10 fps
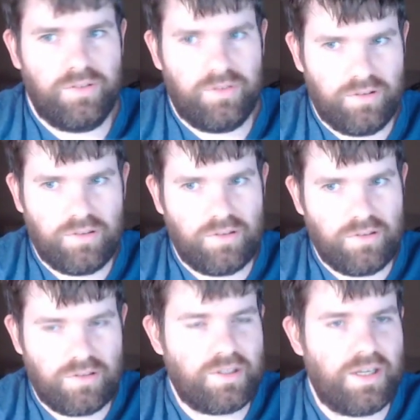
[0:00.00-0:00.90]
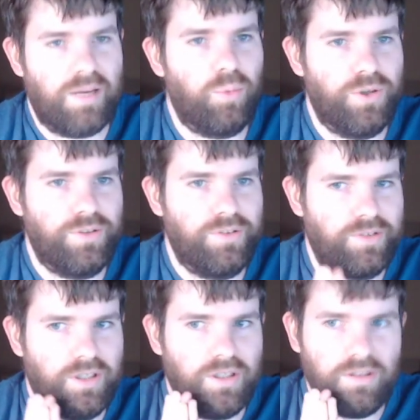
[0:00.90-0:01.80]
So this is just the endpoint to
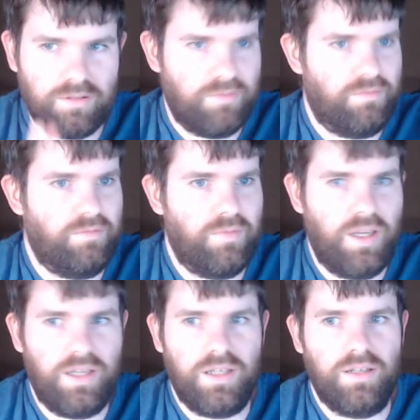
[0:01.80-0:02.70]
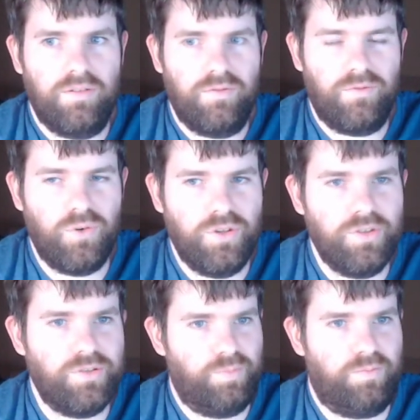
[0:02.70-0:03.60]
say, hey, for
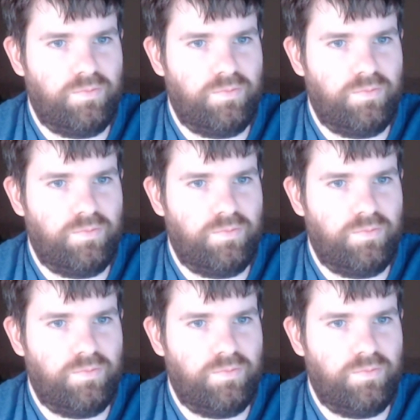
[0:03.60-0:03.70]
this